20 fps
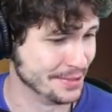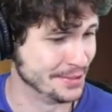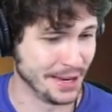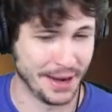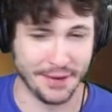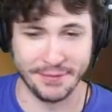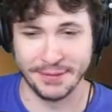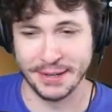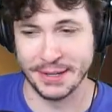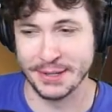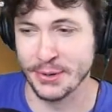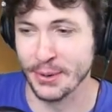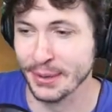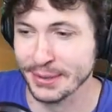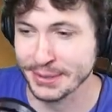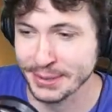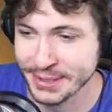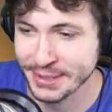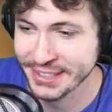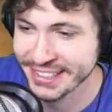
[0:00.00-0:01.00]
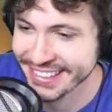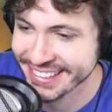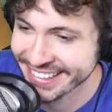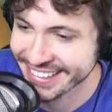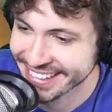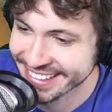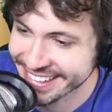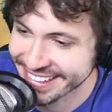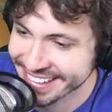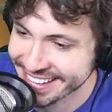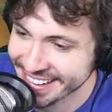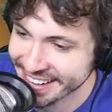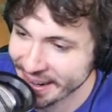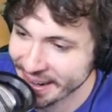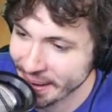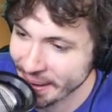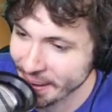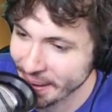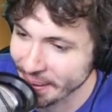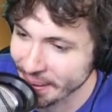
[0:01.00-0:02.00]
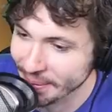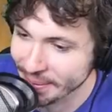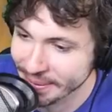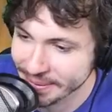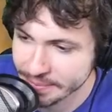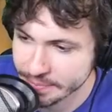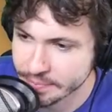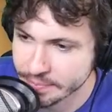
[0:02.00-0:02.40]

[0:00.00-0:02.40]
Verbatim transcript: the safety torch. Oh.